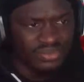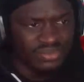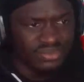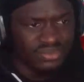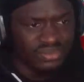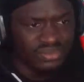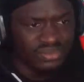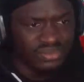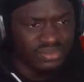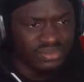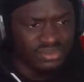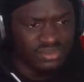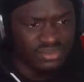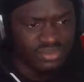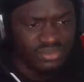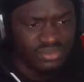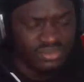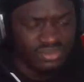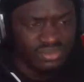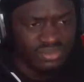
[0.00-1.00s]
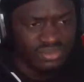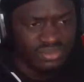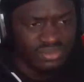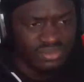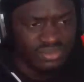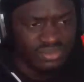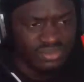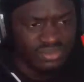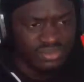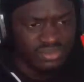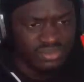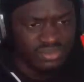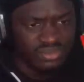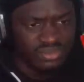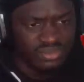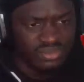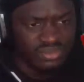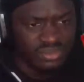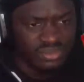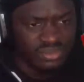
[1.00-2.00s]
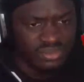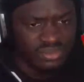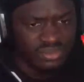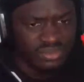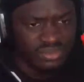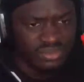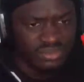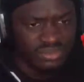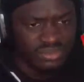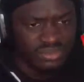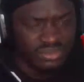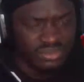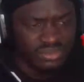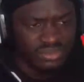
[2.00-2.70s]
(not speaking)